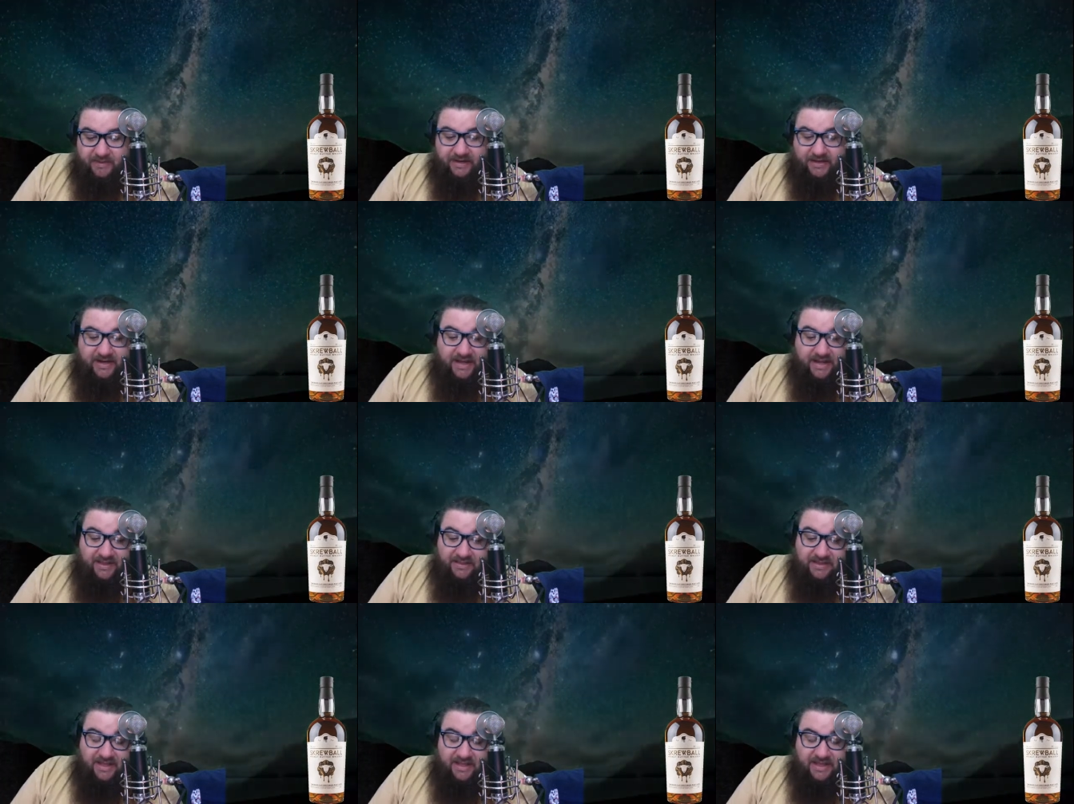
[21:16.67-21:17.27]

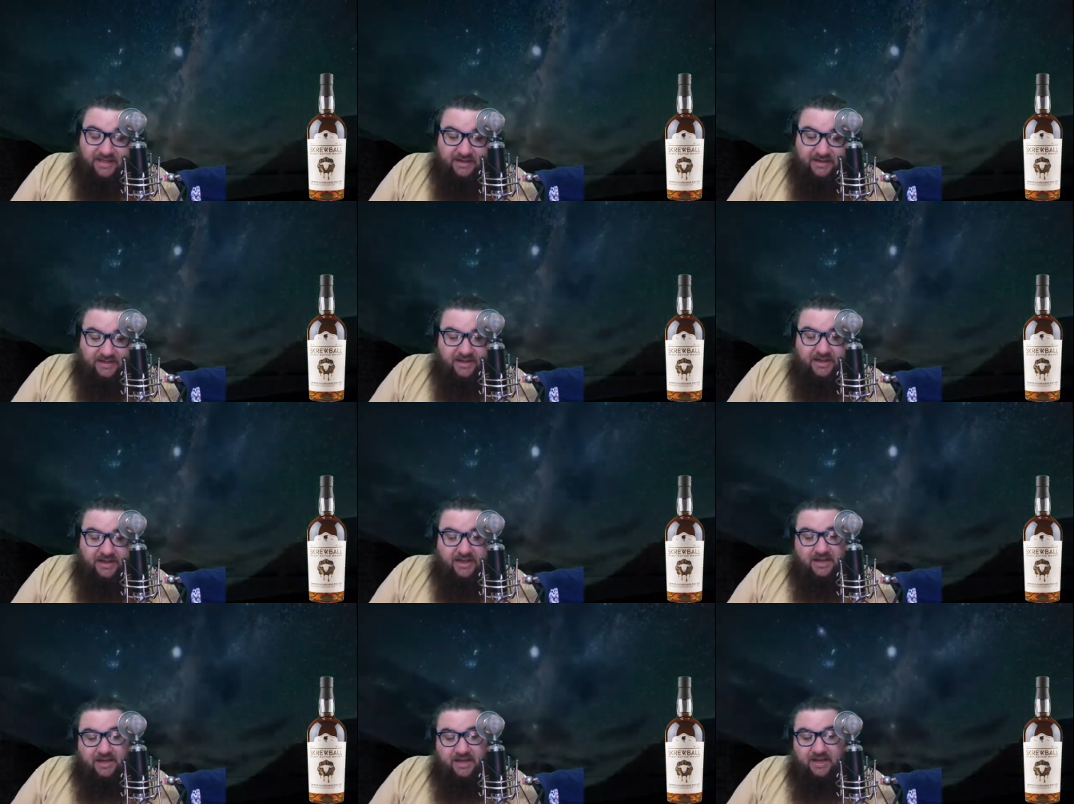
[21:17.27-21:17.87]
And then
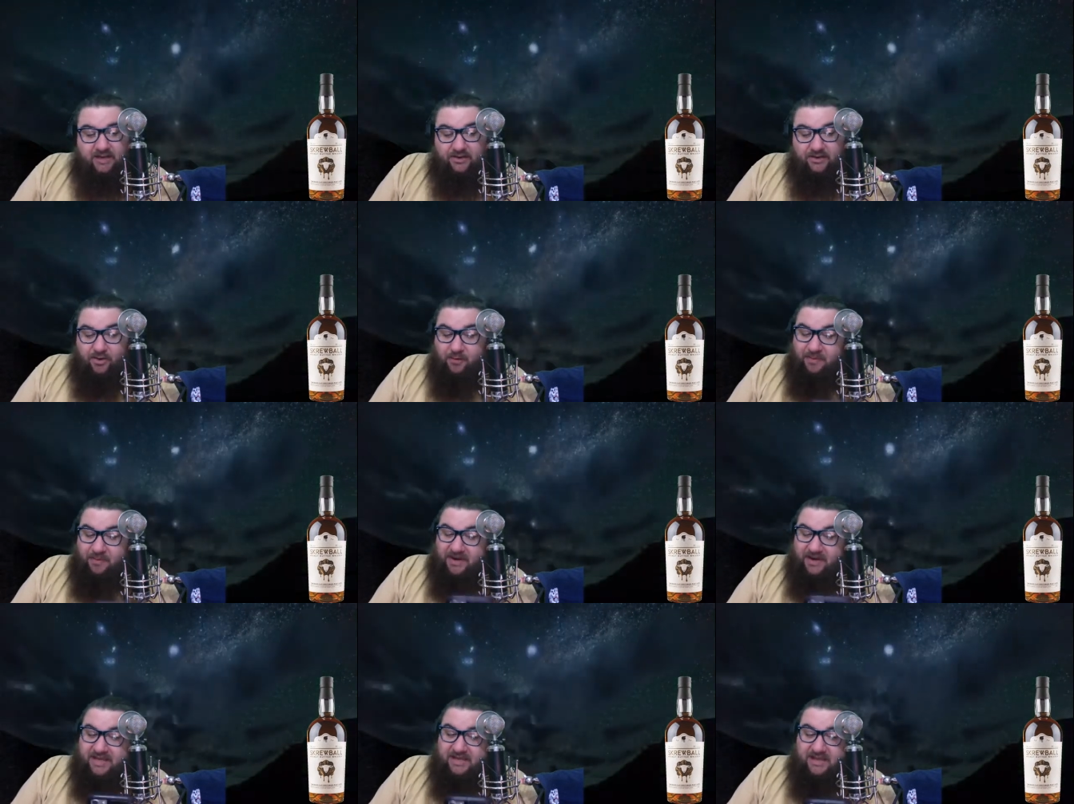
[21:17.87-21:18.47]

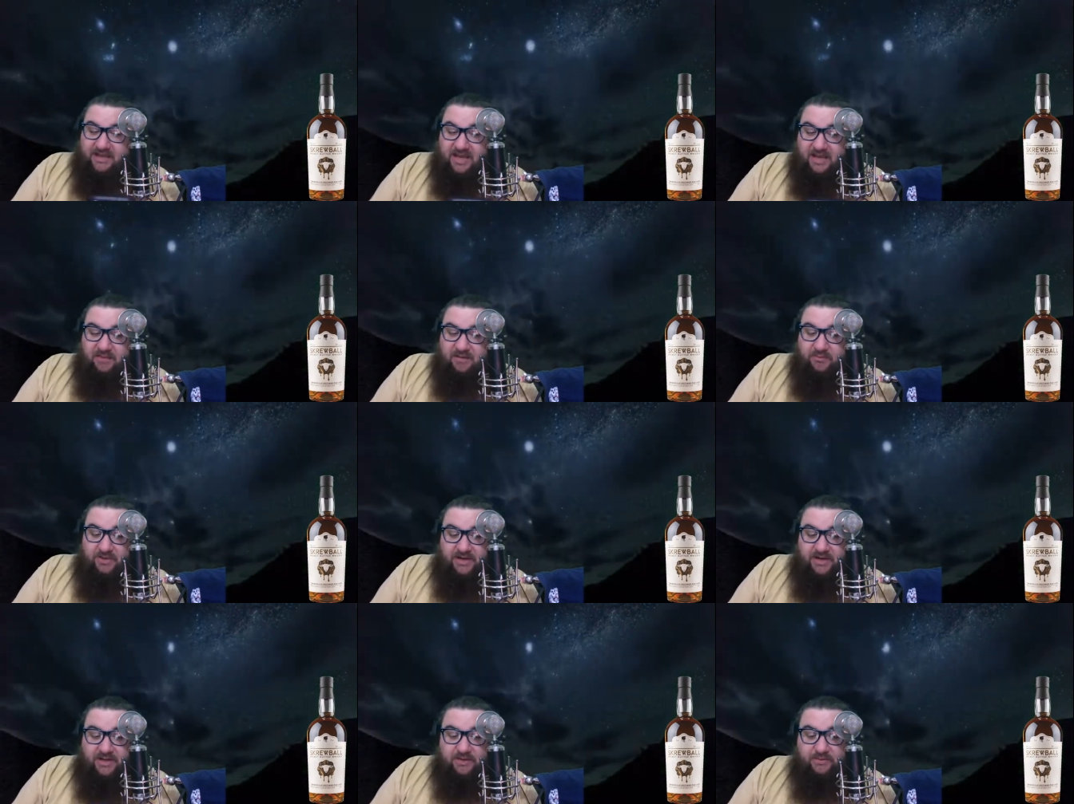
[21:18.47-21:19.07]
nobody came
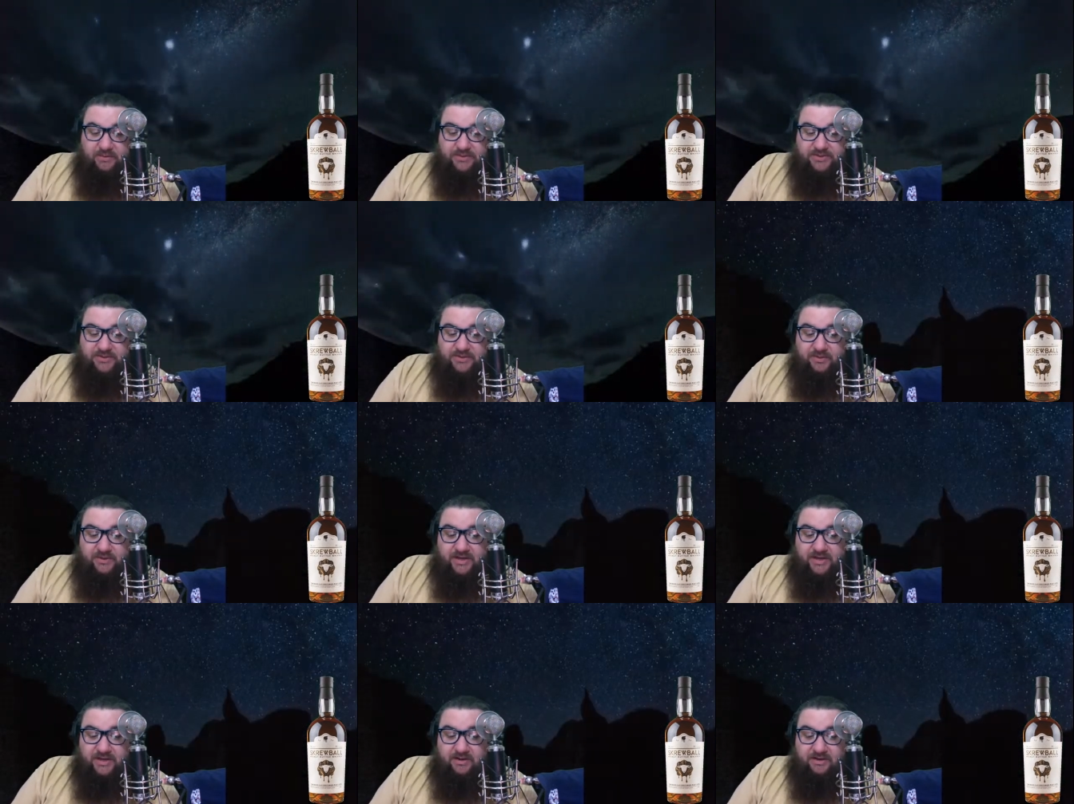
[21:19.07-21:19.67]
when he was
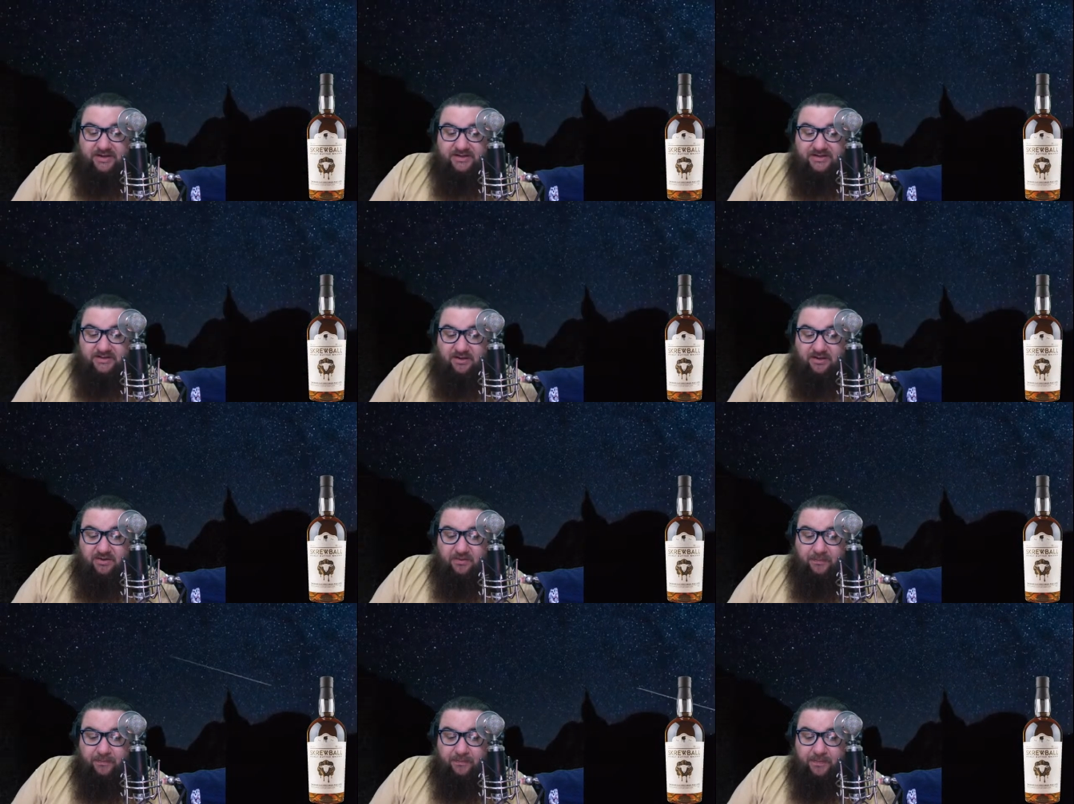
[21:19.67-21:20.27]
doing it on his
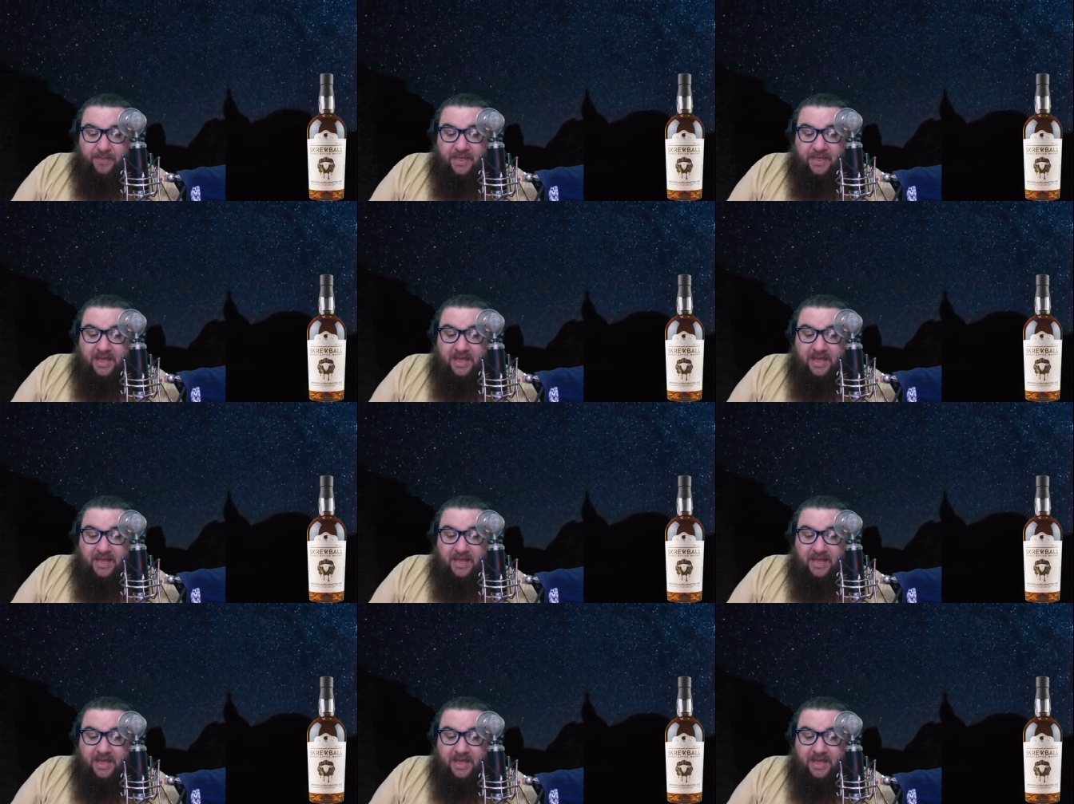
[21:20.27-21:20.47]
own.